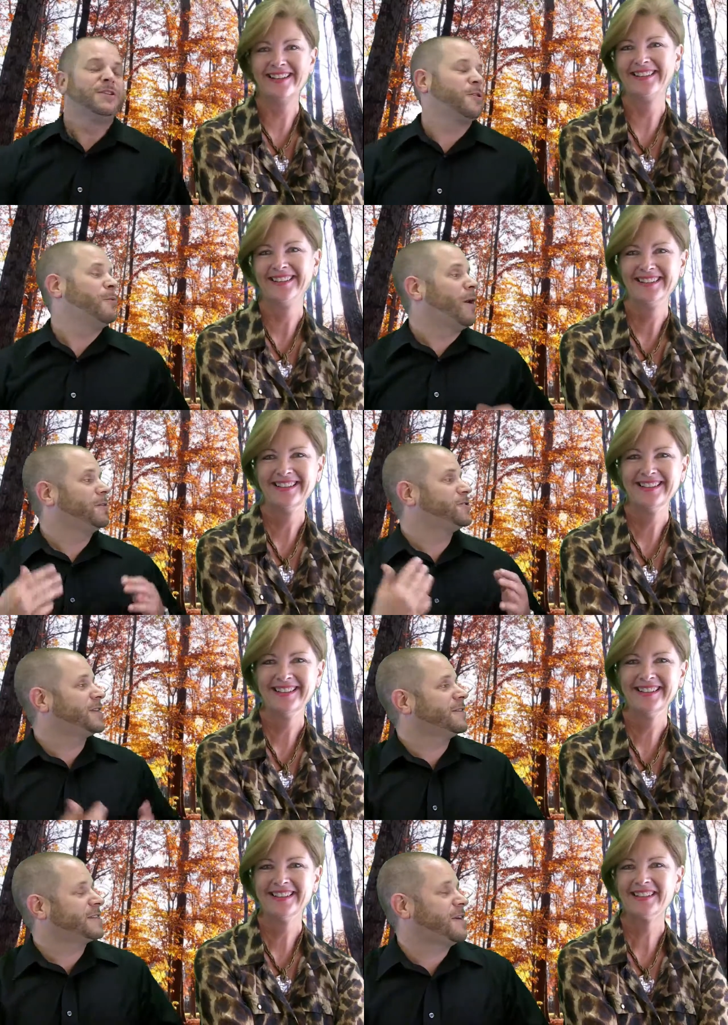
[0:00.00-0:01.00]
Speaker 1: So, but why don't you
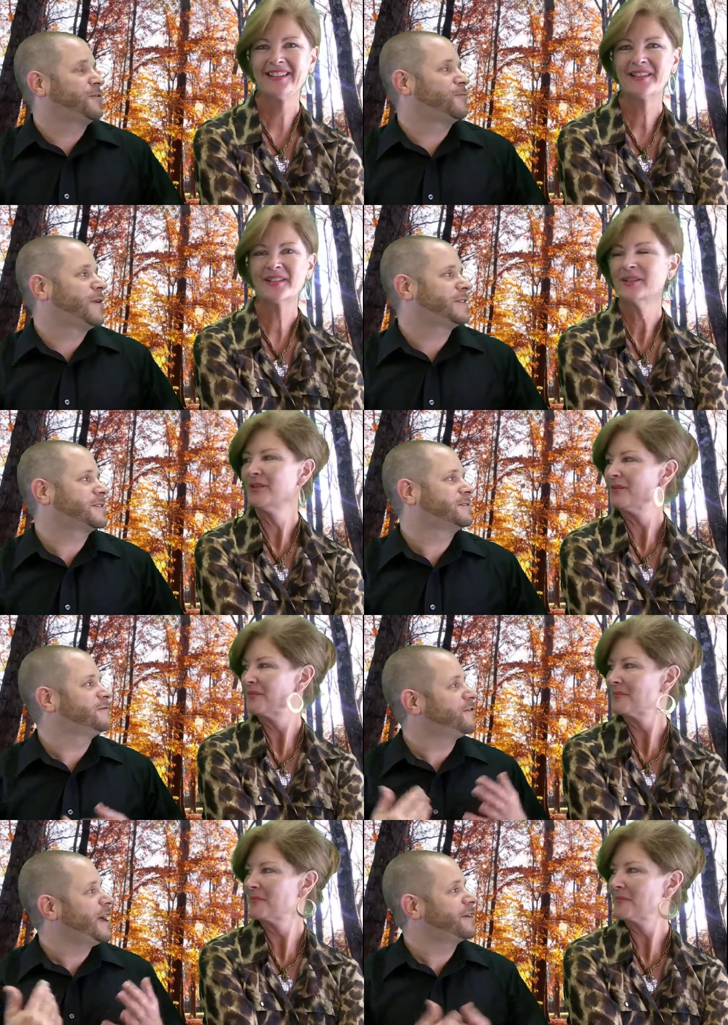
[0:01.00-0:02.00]
tell us how the rest of
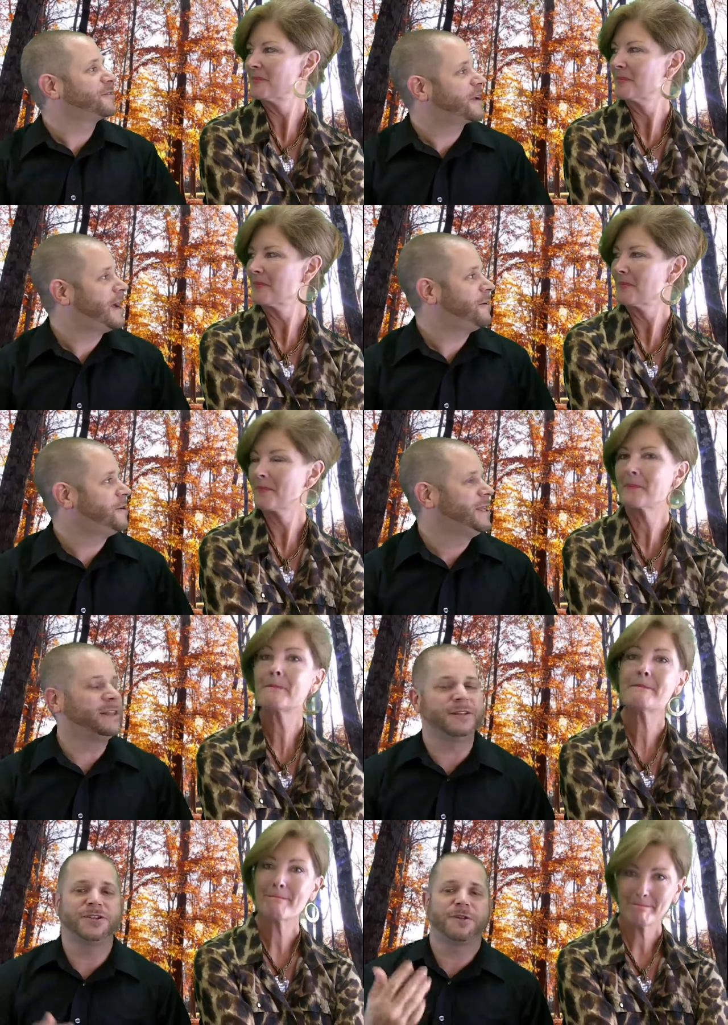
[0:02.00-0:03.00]
Flagler County
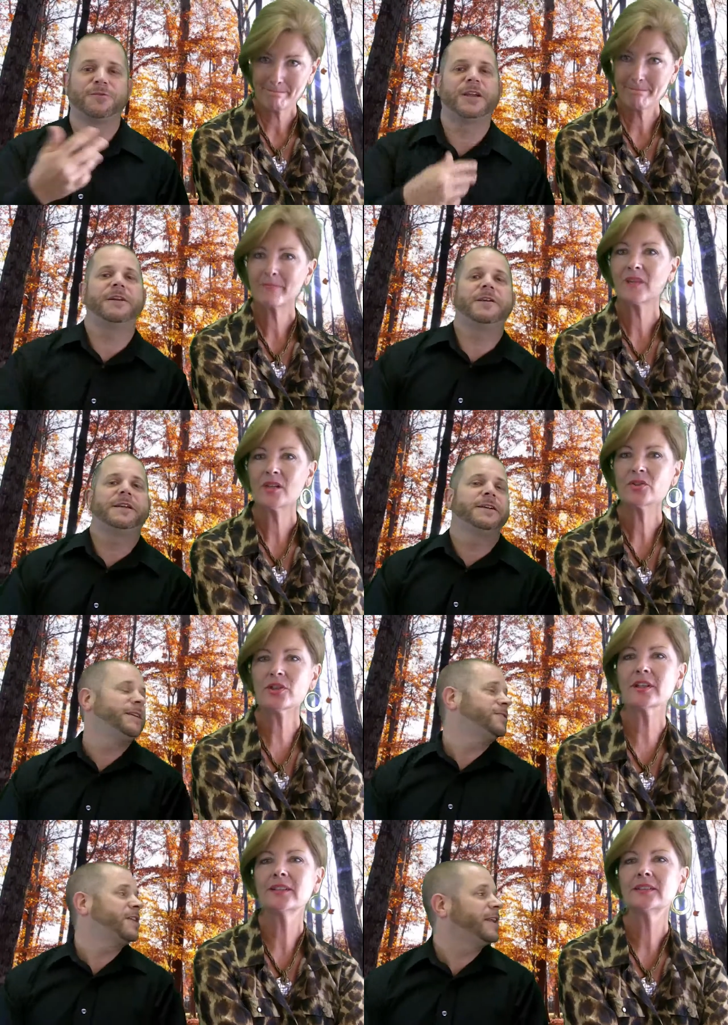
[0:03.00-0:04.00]
and the general area
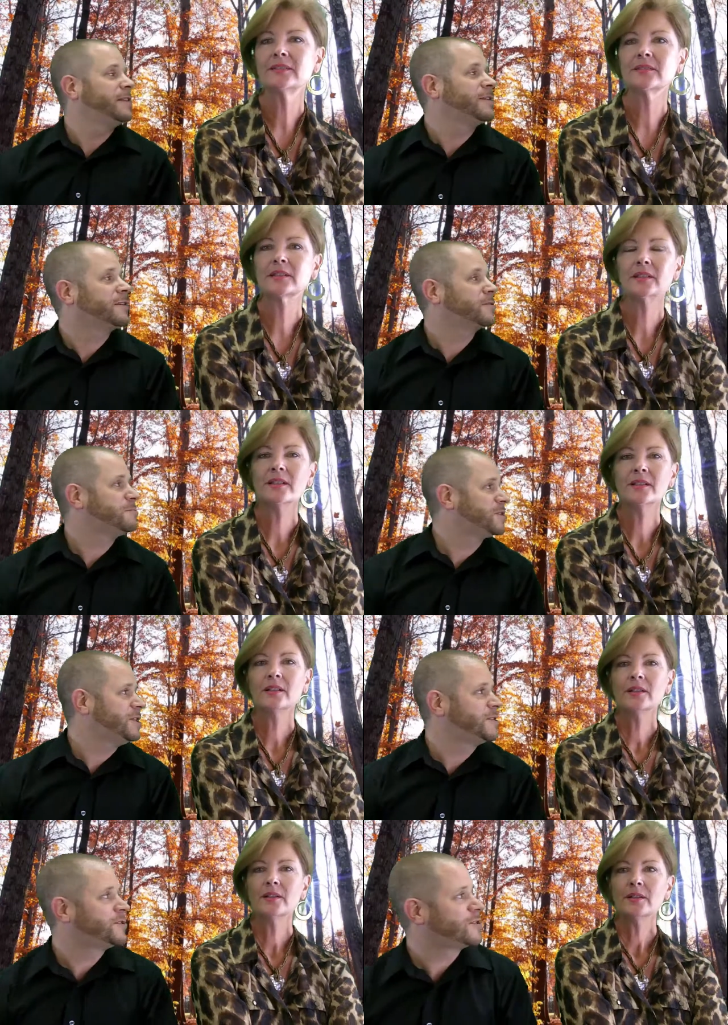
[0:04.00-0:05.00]
sure. is getting their Christmas
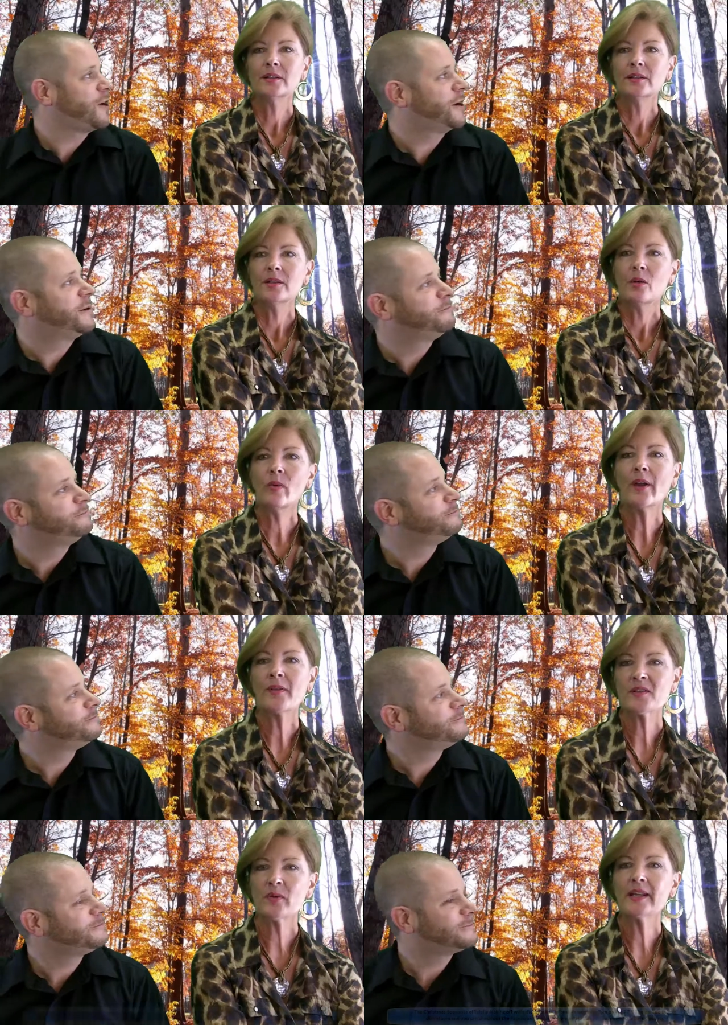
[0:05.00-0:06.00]
season started?
Speaker 2: Well,
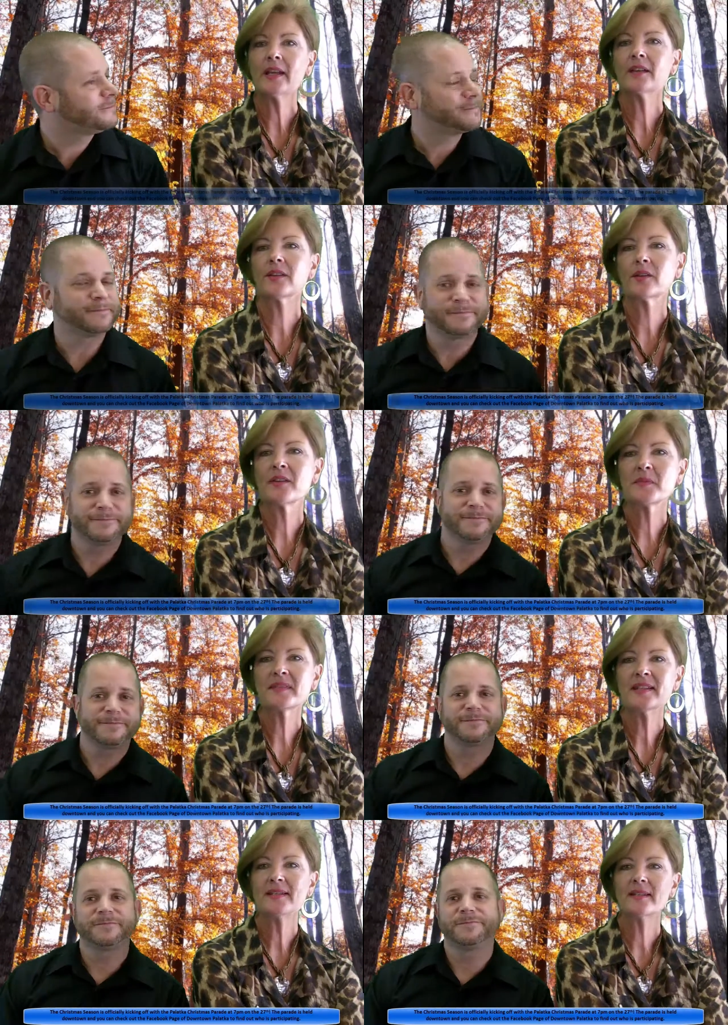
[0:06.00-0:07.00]
this weekend the
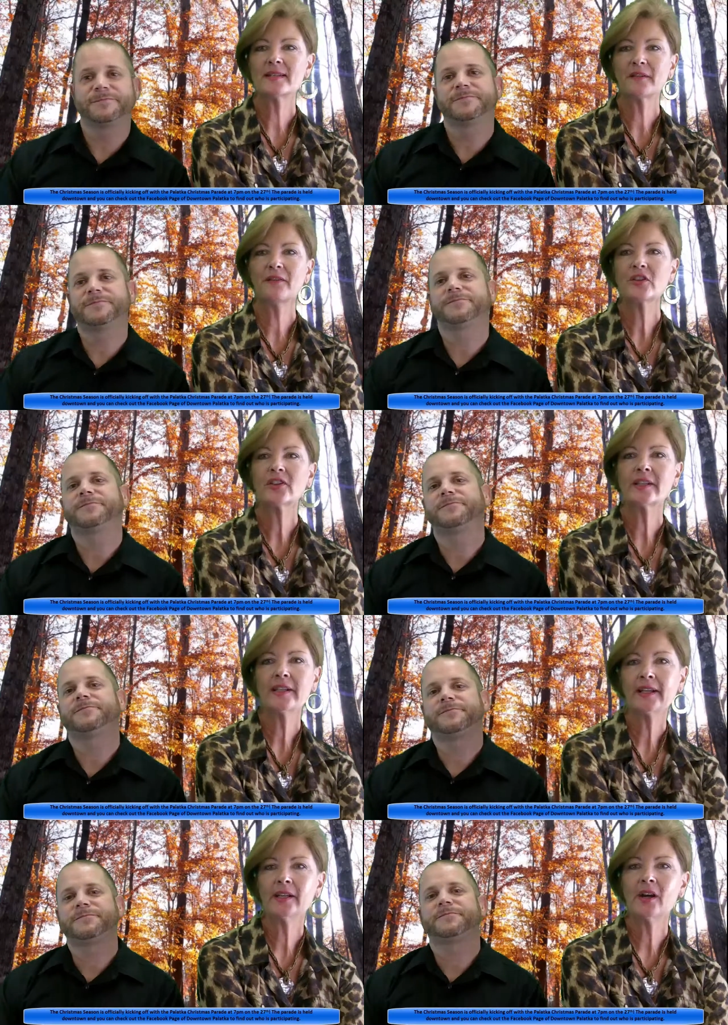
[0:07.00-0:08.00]
Christmas season is officially
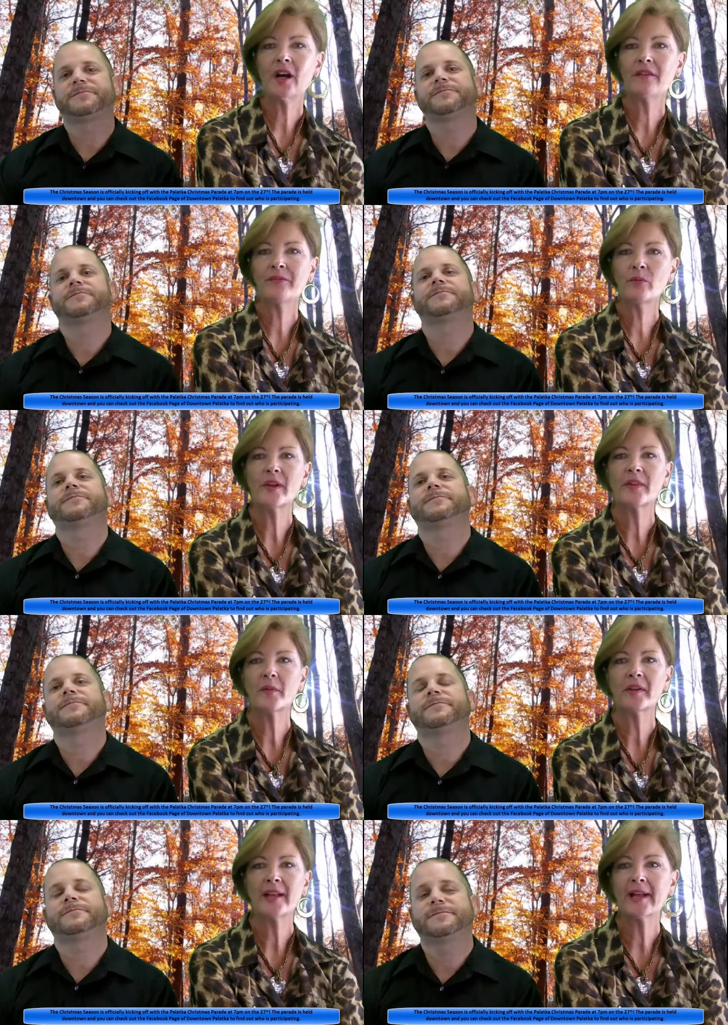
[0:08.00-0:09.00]
kicking off with the
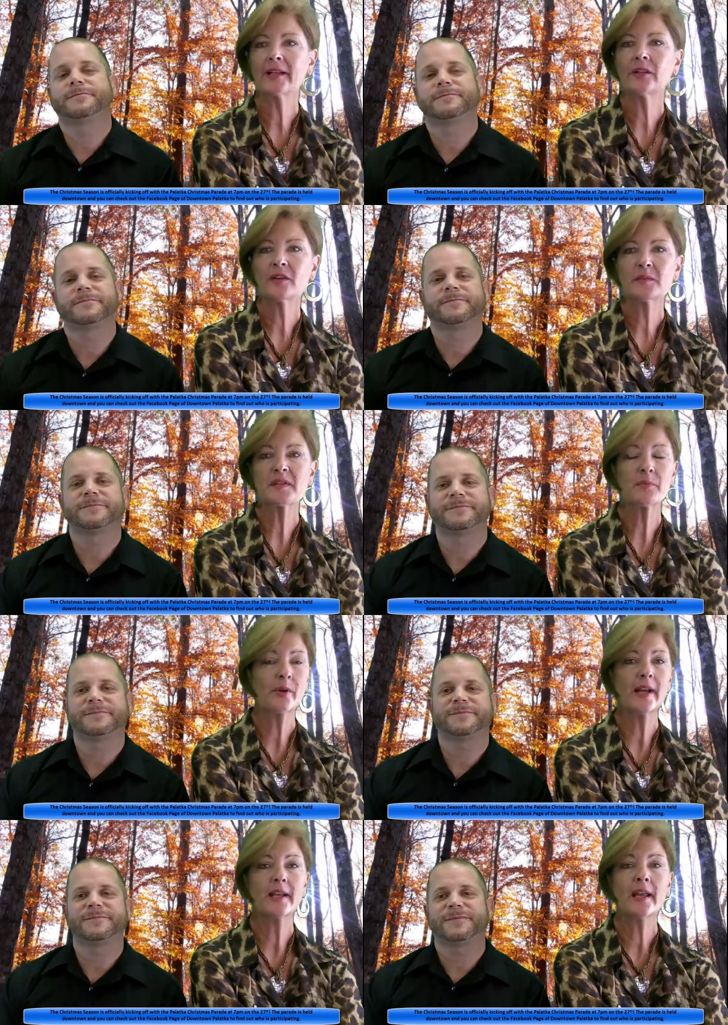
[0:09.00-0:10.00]
Palatka Christmas
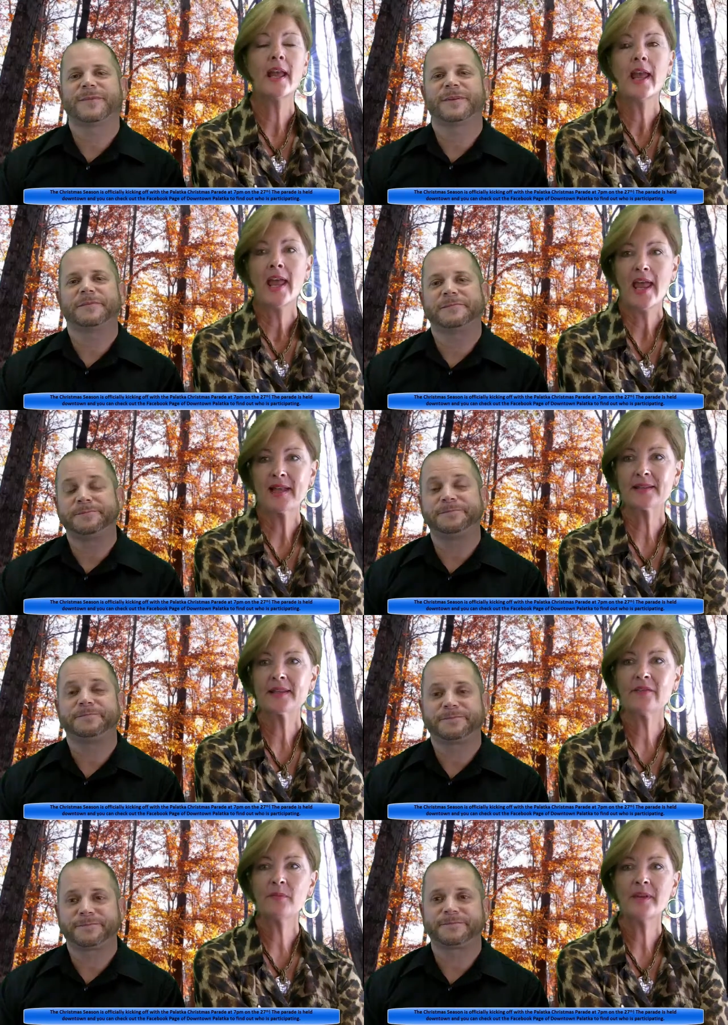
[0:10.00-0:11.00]
Parade at
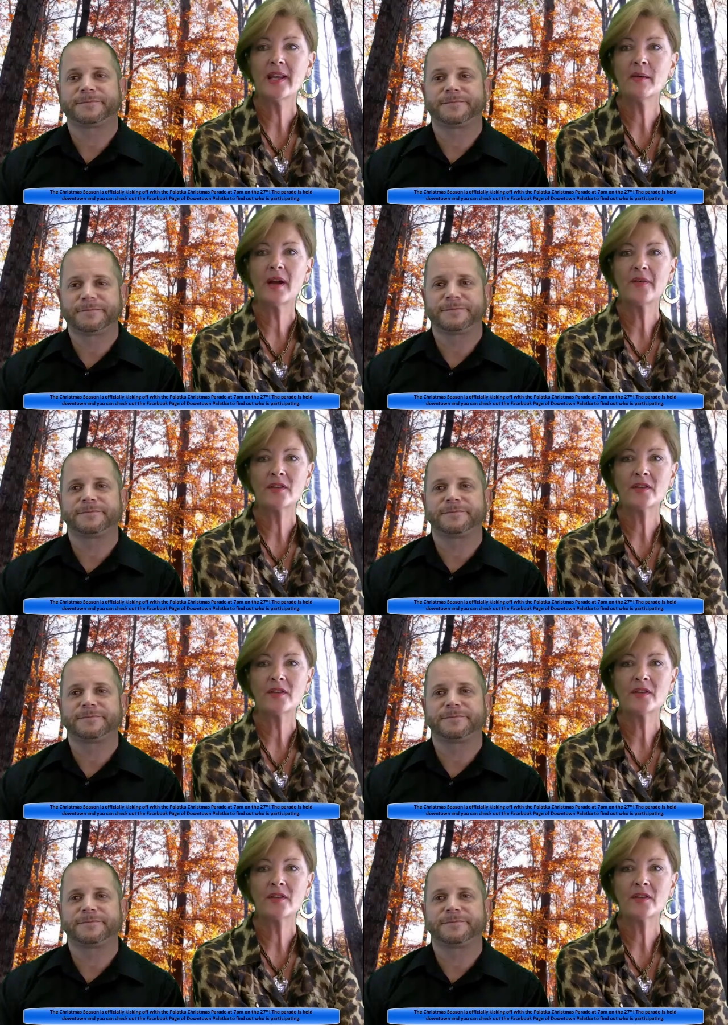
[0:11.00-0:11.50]
7 p.m. on